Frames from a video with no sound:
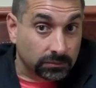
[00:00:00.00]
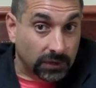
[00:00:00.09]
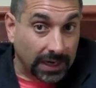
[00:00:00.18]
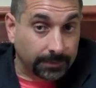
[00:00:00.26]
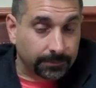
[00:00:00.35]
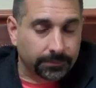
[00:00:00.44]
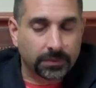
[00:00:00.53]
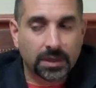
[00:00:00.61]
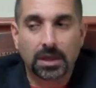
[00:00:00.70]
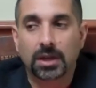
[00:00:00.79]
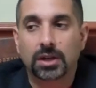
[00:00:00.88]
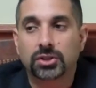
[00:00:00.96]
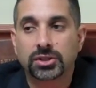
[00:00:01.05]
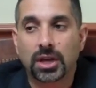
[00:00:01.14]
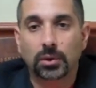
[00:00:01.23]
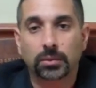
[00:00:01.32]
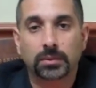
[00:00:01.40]
right?
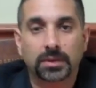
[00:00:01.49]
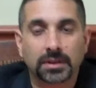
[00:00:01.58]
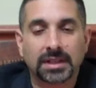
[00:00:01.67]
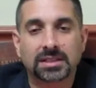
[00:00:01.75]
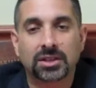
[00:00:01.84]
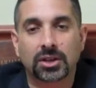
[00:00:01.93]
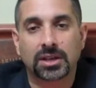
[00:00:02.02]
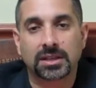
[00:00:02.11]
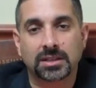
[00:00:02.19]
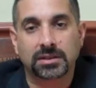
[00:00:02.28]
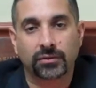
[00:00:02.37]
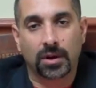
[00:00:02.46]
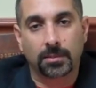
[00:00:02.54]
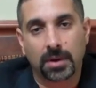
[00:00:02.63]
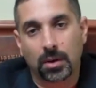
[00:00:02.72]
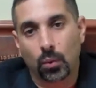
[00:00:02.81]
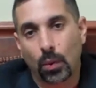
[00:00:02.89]
So let's look at this from